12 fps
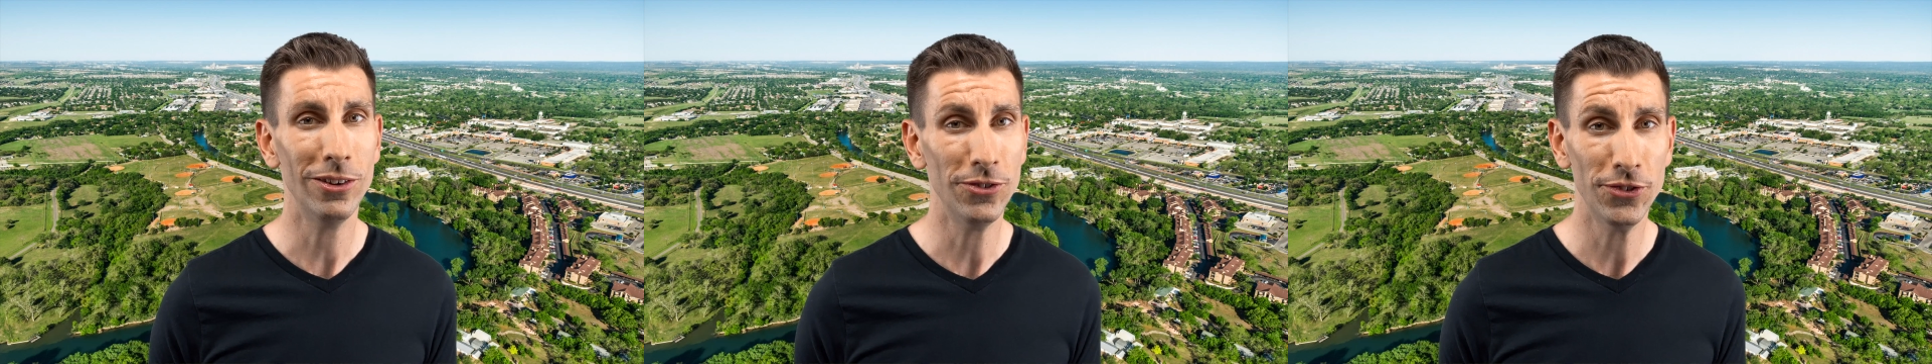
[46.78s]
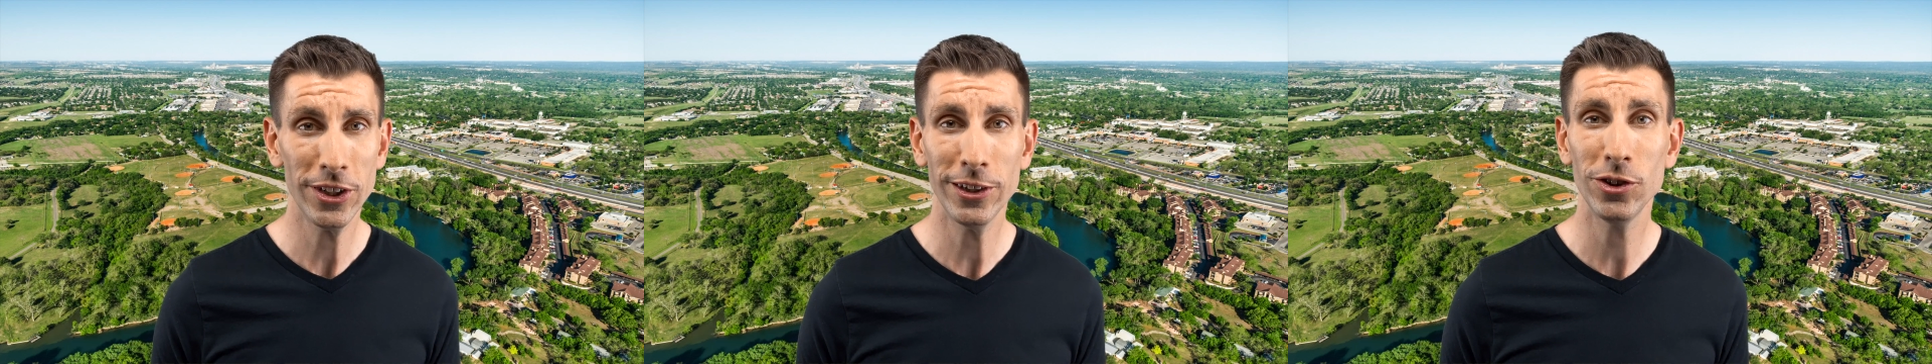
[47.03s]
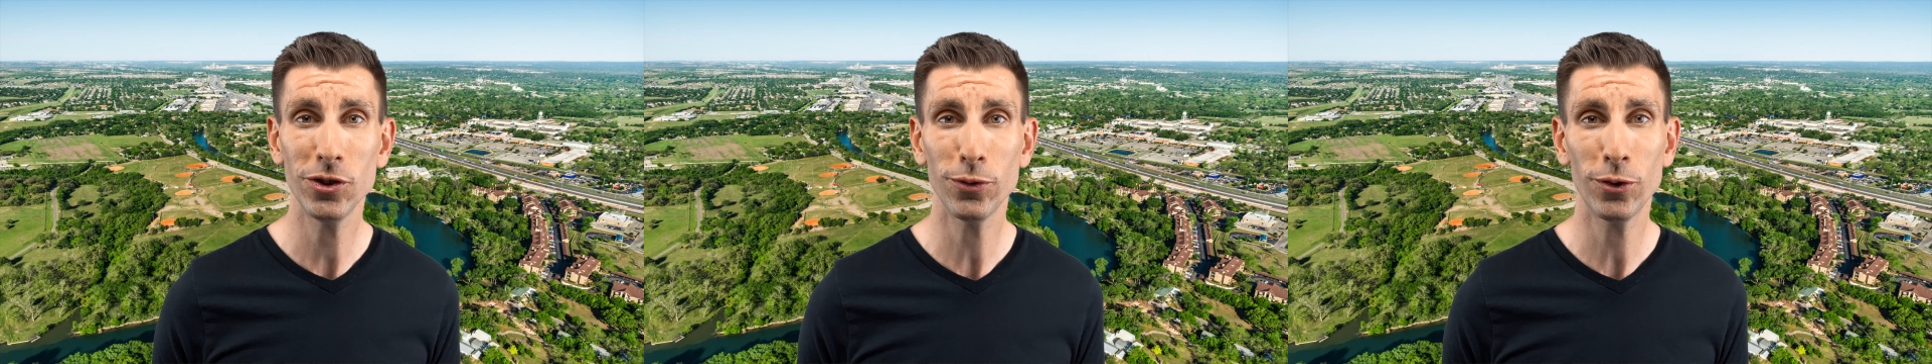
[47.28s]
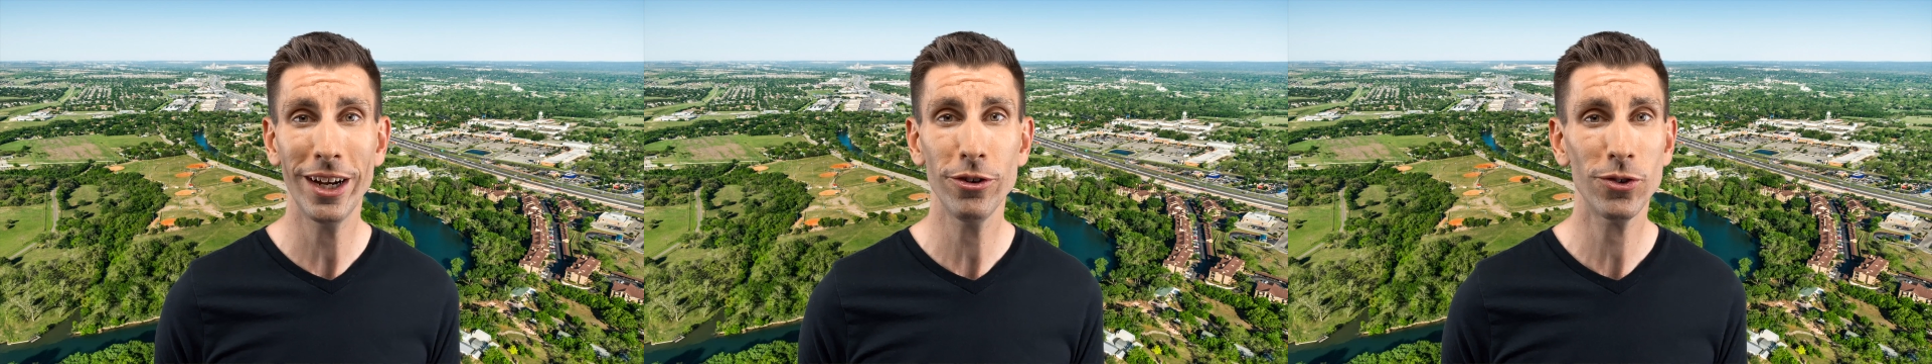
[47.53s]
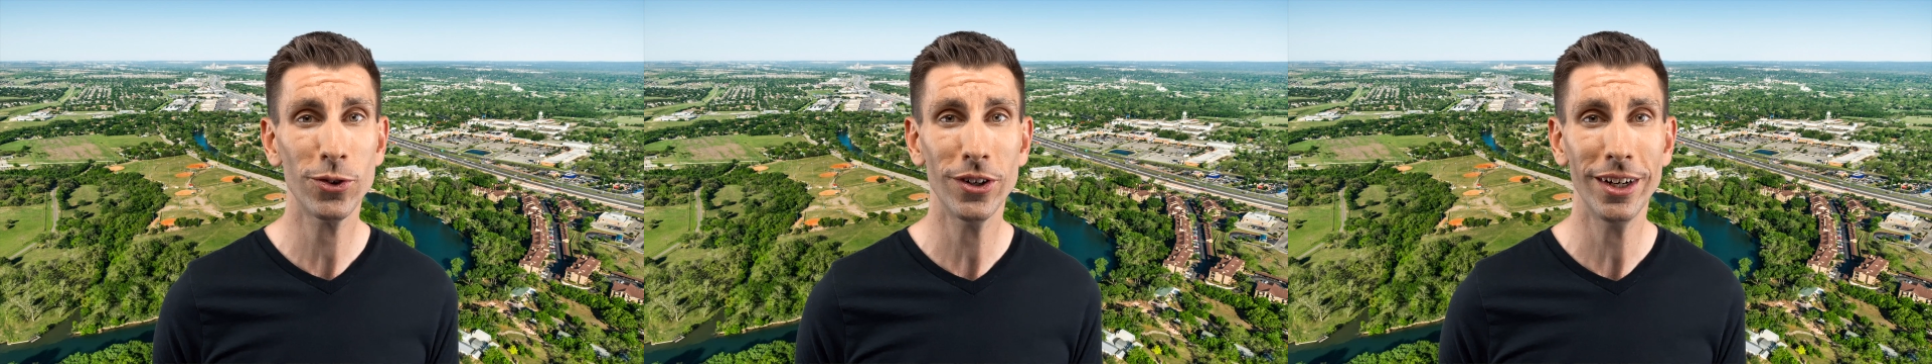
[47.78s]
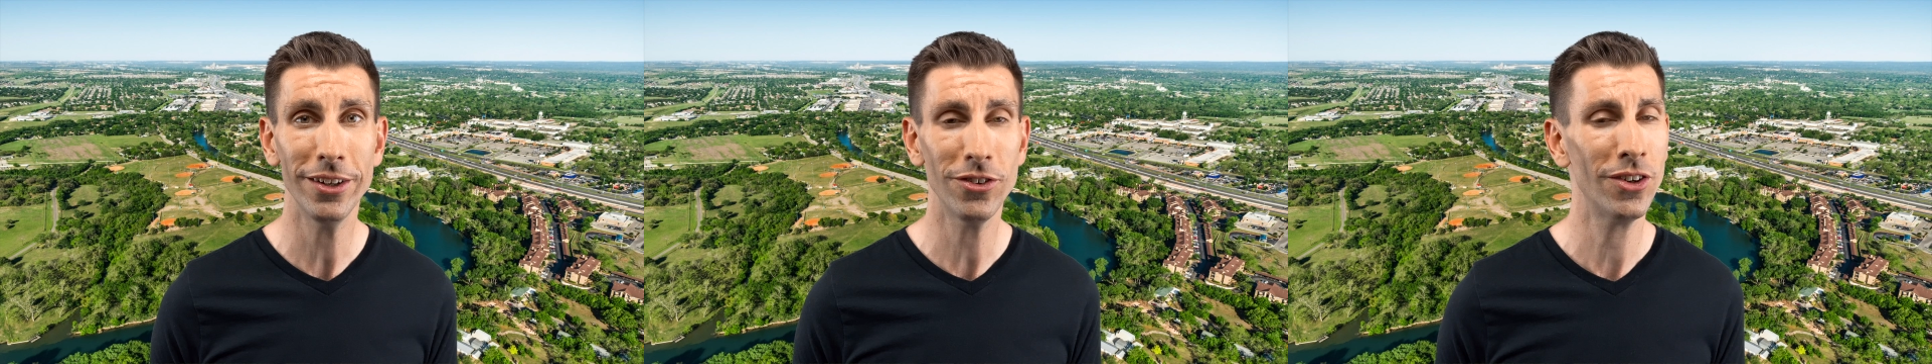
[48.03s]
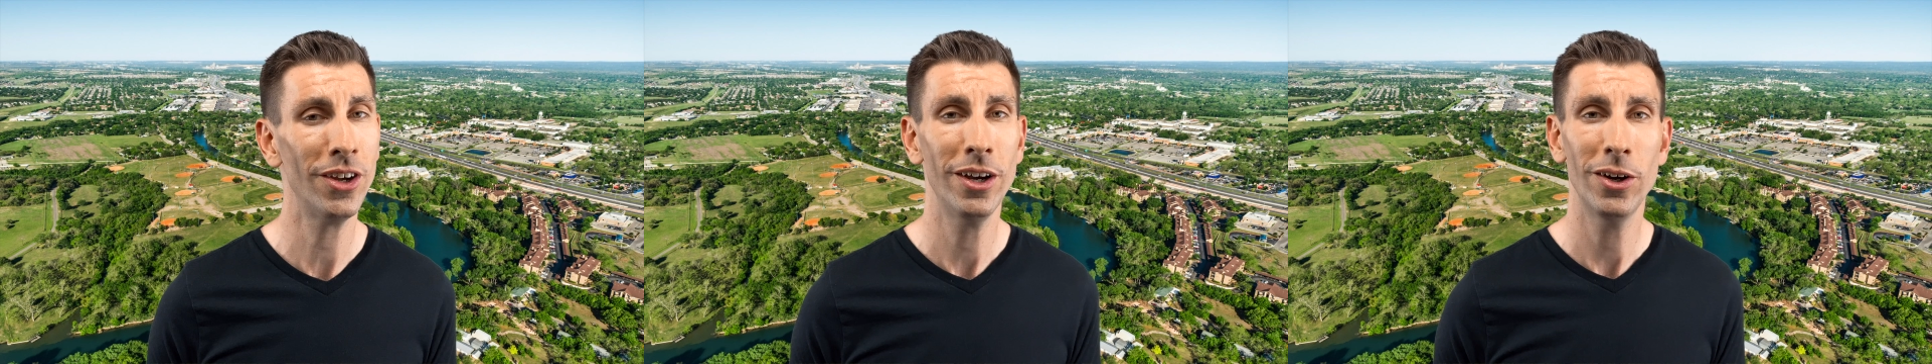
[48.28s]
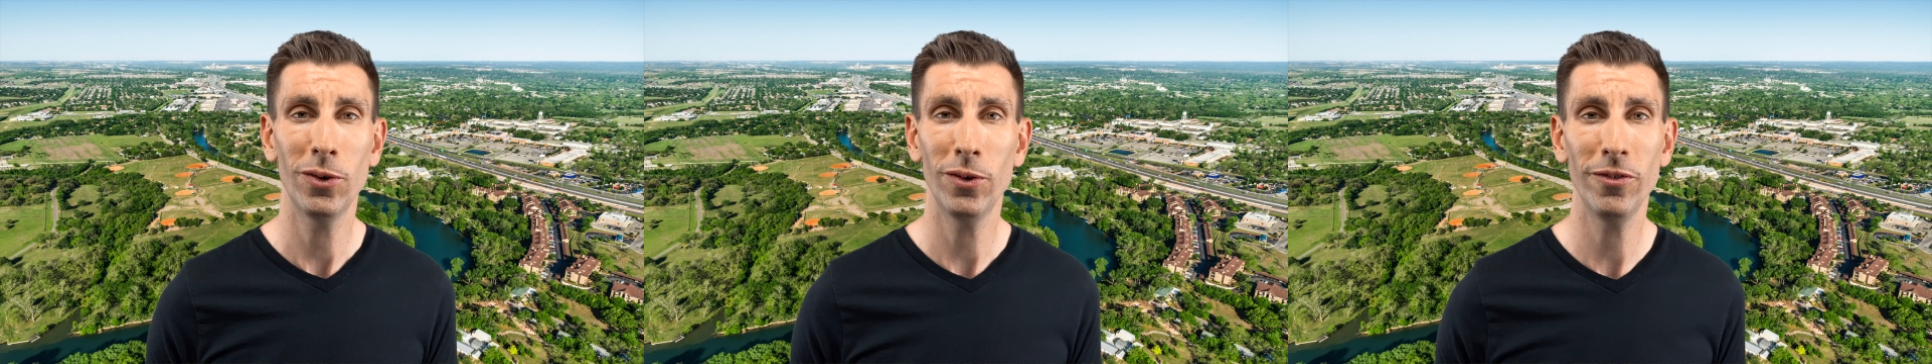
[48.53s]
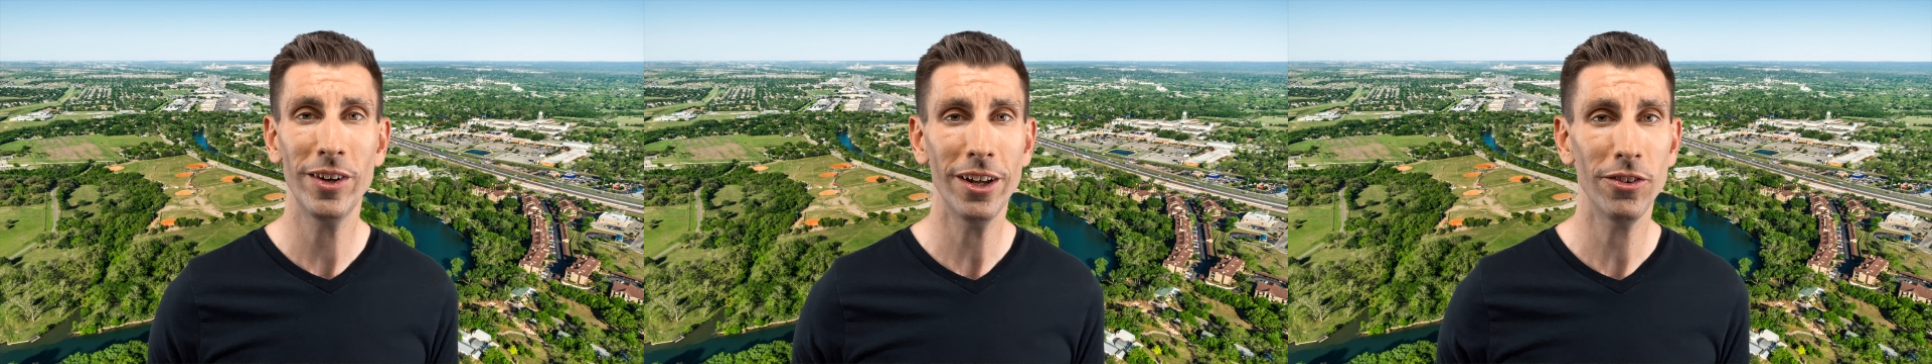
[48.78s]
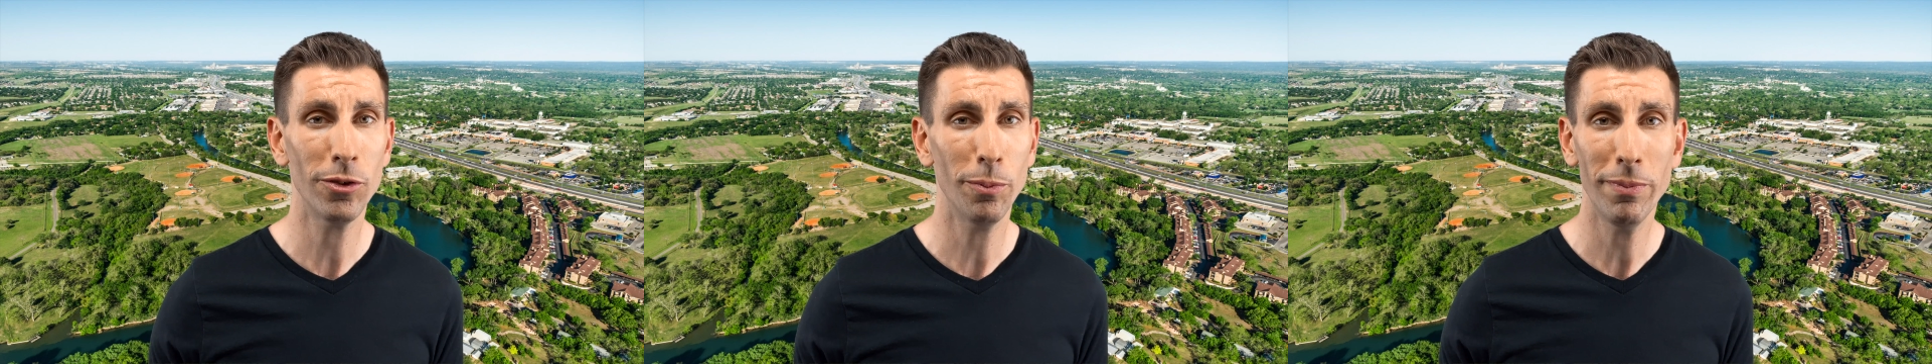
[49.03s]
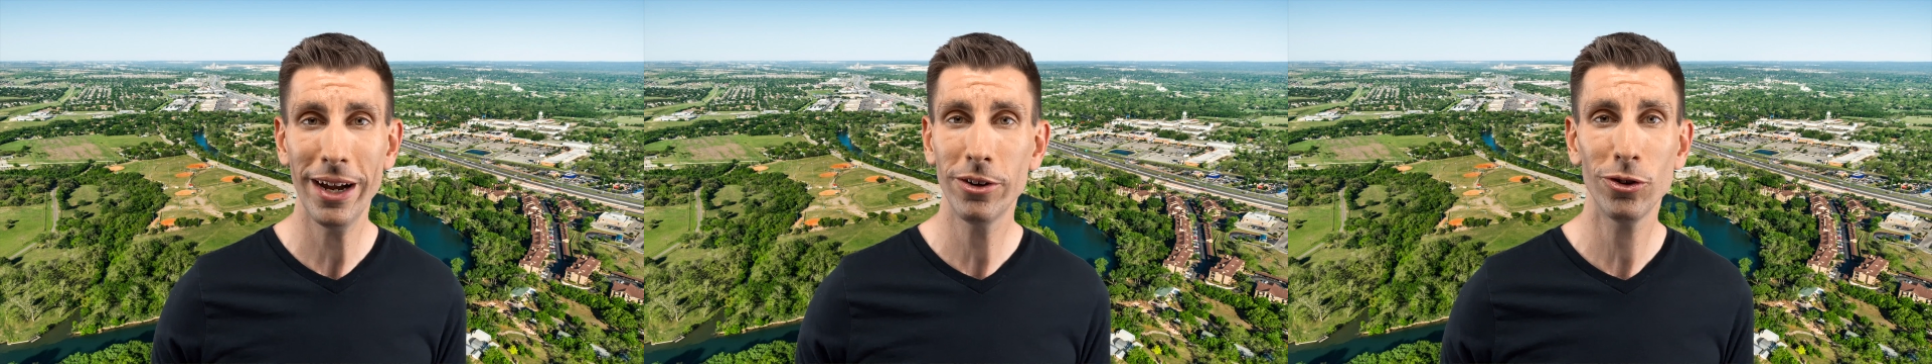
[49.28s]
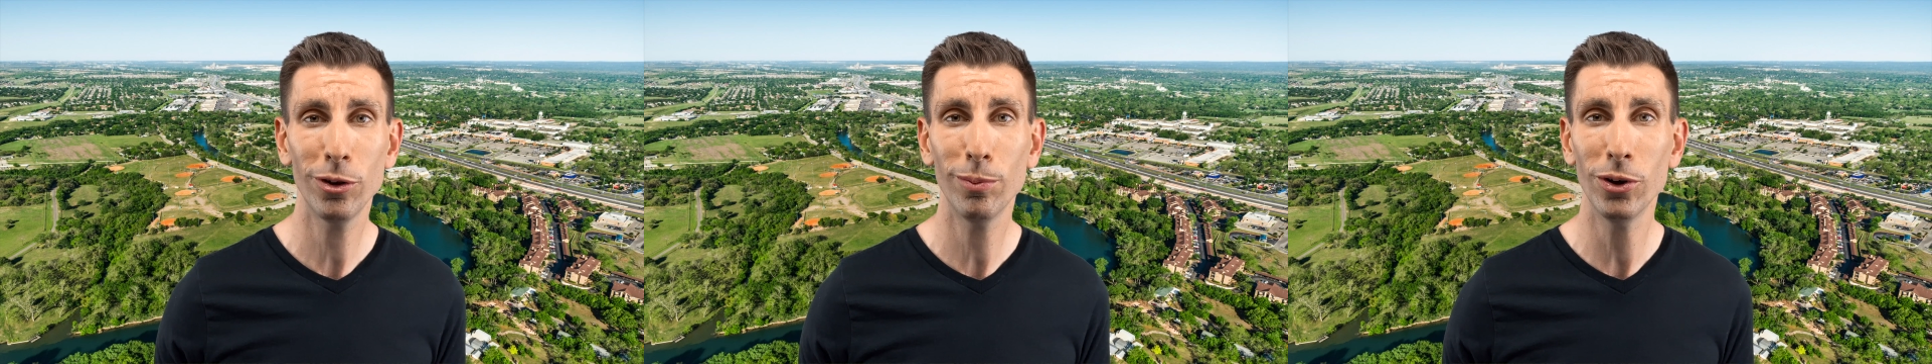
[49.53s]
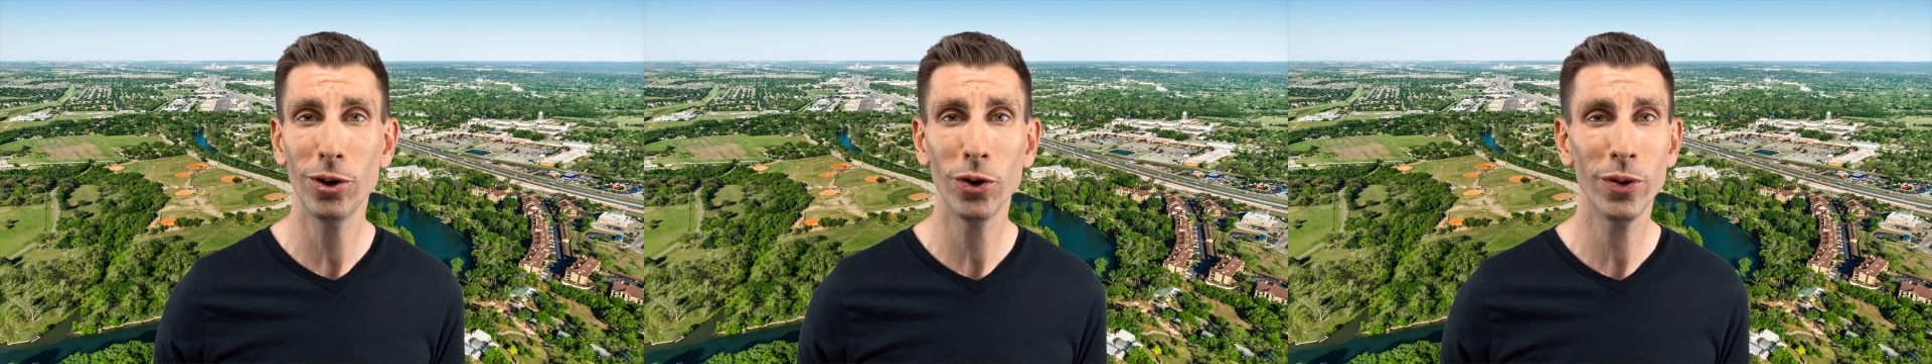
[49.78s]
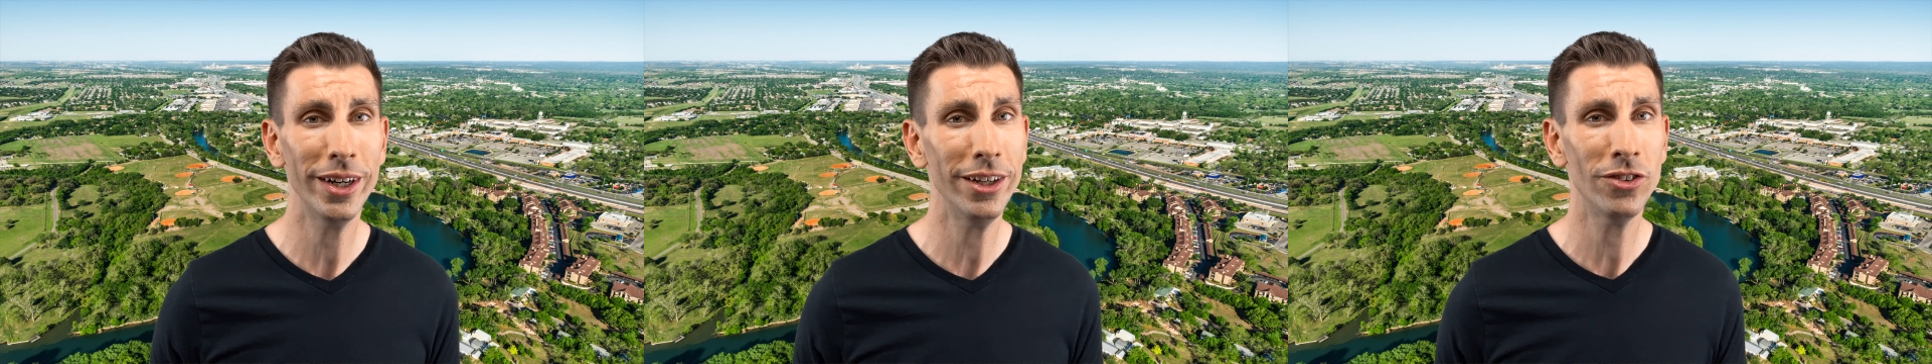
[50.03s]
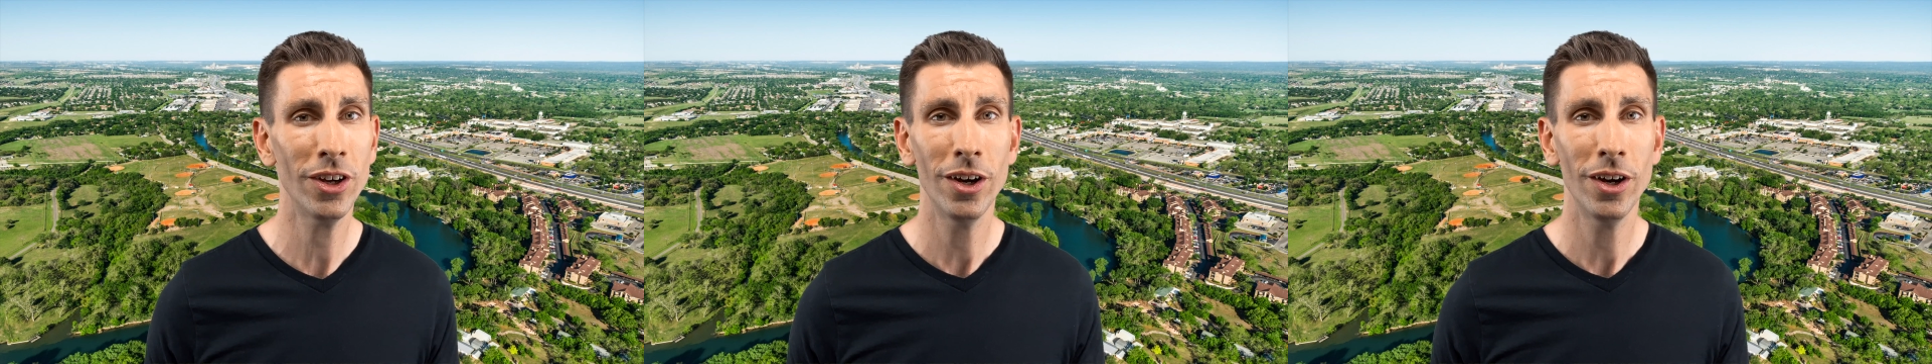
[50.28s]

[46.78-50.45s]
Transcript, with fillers: tons of restaurants, we've got some microbreweries,